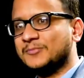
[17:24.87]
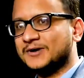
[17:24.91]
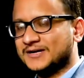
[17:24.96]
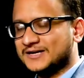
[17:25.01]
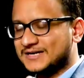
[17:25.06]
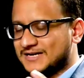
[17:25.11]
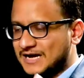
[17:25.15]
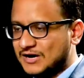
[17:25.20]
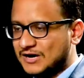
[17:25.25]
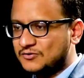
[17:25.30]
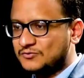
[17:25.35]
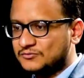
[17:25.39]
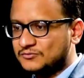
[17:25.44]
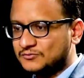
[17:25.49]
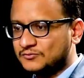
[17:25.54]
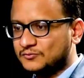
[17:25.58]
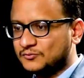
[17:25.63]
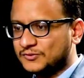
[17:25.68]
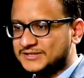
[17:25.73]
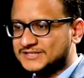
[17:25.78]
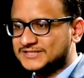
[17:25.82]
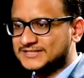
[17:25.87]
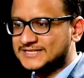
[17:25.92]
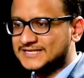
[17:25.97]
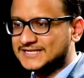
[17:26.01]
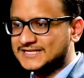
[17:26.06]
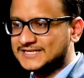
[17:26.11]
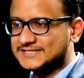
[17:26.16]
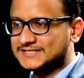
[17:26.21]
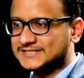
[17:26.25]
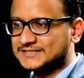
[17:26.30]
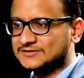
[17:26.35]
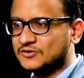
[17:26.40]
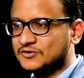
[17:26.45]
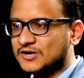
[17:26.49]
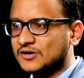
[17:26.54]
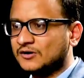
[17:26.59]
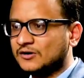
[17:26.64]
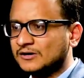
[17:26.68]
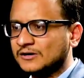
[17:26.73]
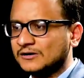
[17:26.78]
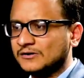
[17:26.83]
But now when she is going
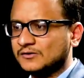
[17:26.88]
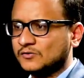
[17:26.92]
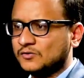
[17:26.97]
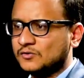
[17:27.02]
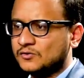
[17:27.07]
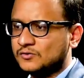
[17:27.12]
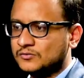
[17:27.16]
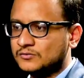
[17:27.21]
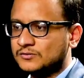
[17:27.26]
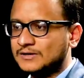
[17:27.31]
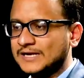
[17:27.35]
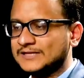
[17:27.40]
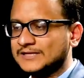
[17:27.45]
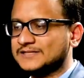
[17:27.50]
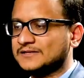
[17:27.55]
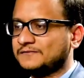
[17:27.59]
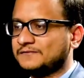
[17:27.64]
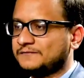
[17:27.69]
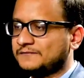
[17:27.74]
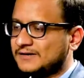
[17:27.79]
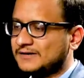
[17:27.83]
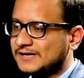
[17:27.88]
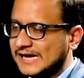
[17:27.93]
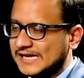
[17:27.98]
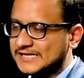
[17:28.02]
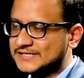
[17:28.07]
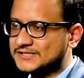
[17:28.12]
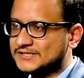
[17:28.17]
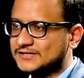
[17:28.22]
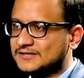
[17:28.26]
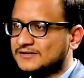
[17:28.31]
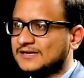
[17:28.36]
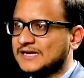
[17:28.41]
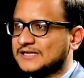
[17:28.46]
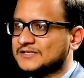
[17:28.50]
on her own as a freelancer,